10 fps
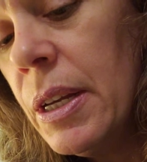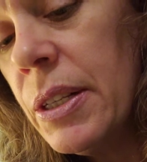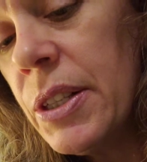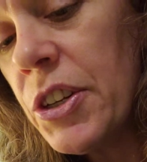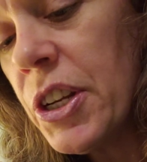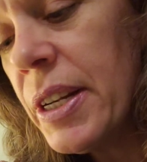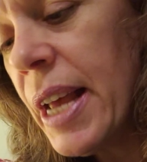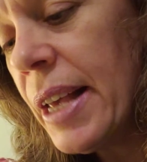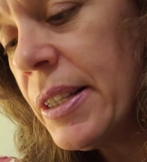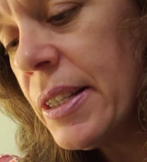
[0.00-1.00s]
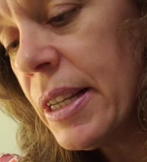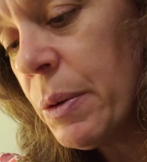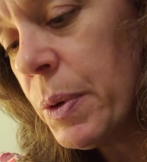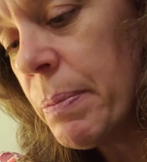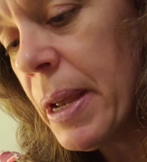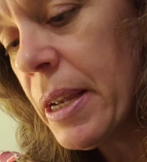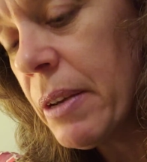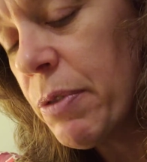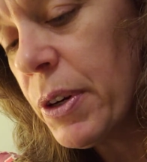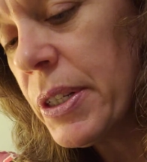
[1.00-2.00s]
Such a nest it would make
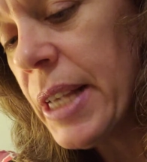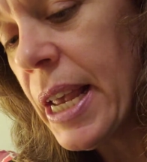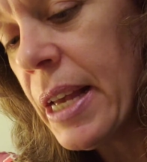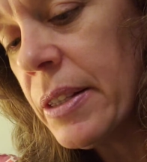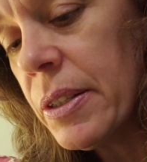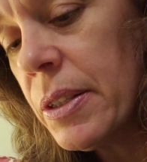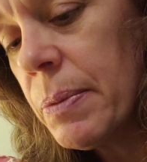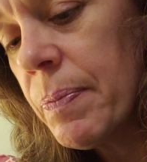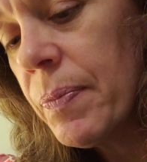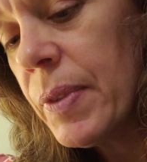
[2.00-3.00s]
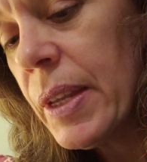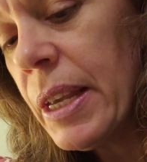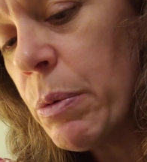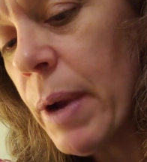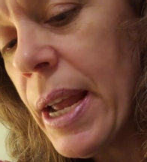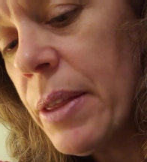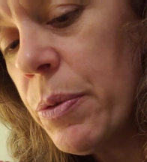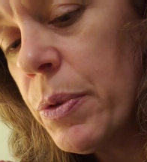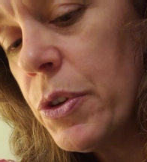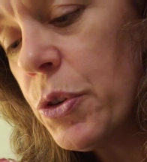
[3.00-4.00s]
for his hands. He ran
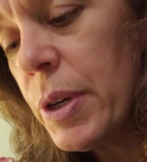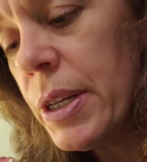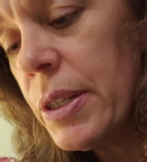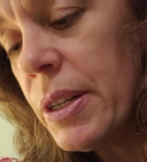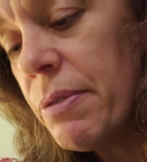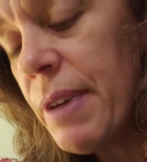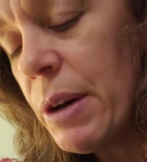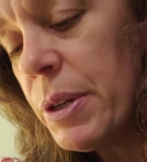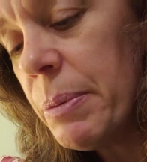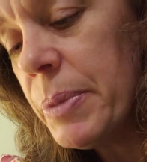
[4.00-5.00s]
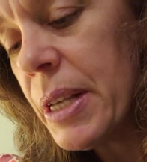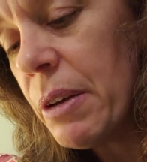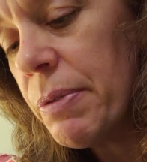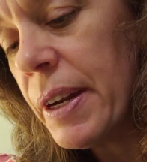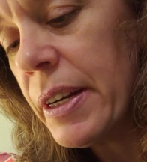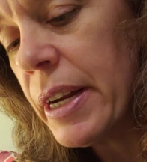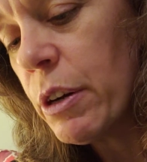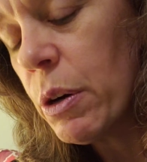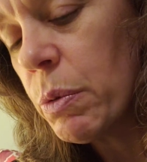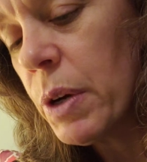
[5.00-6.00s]
through the trees and found himself on a
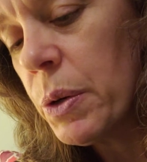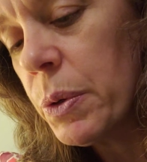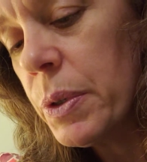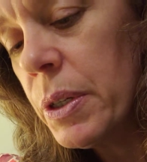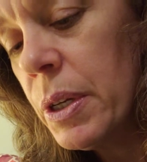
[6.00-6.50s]
narrow road.